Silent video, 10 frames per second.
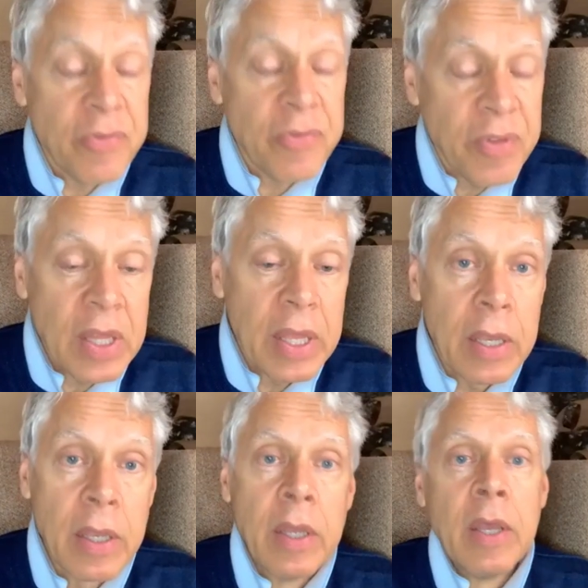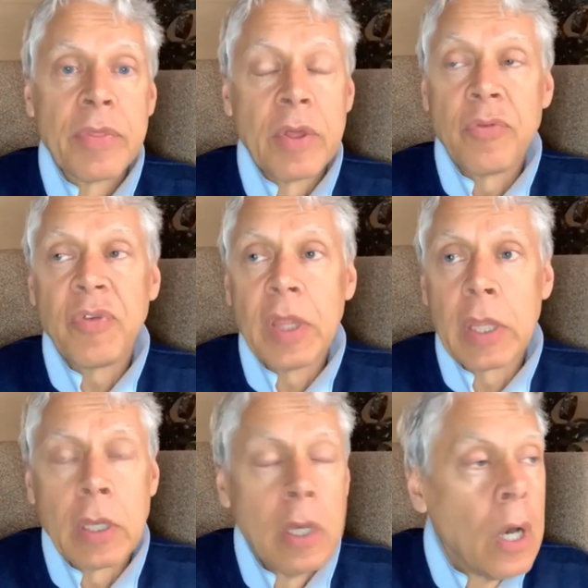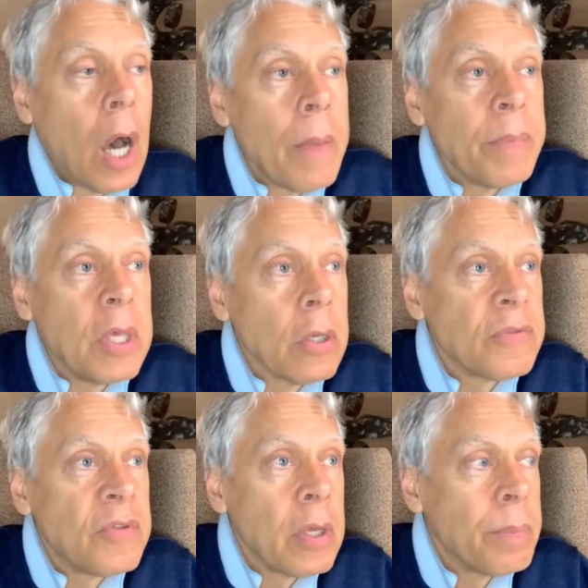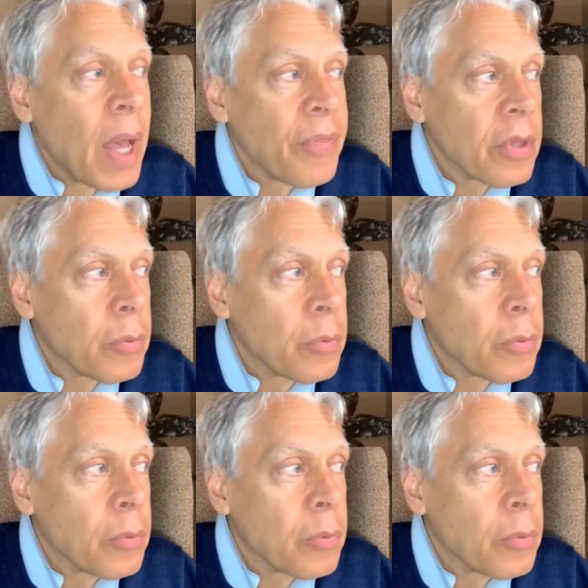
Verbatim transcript: feeling than feeling I'm guilty about the,